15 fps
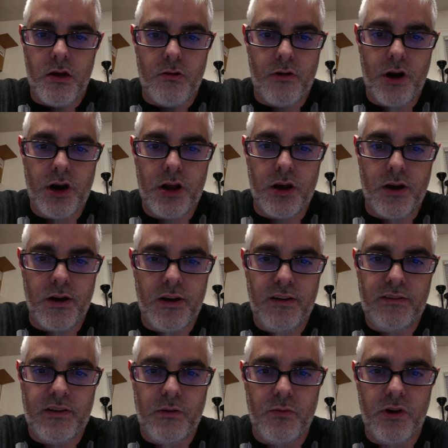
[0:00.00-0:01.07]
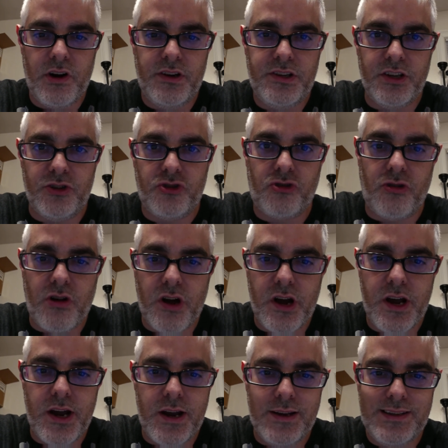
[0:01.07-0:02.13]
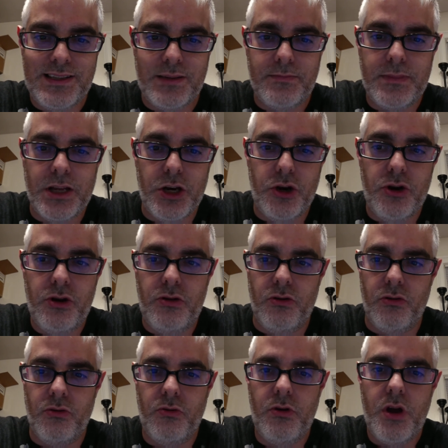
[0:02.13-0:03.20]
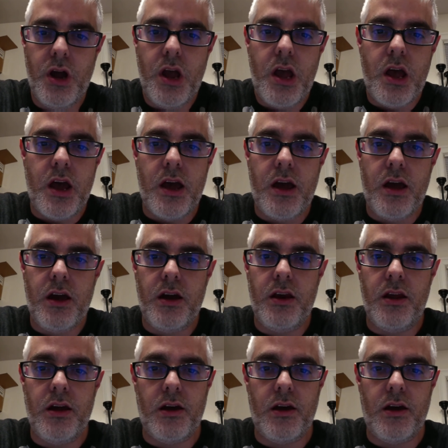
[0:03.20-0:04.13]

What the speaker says: right, guys, I wanted to try something new. I had